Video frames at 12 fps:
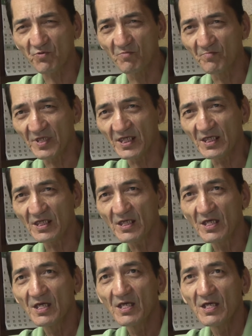for me,
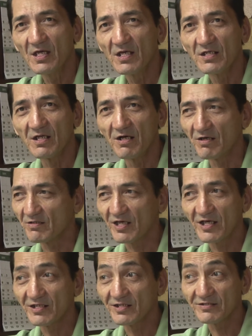
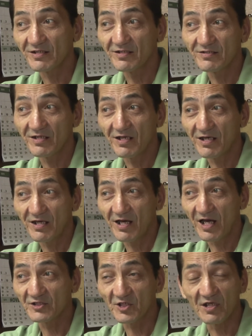and
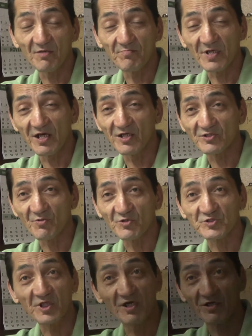I did it because it
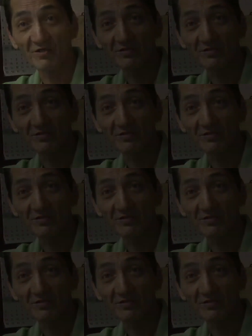was good.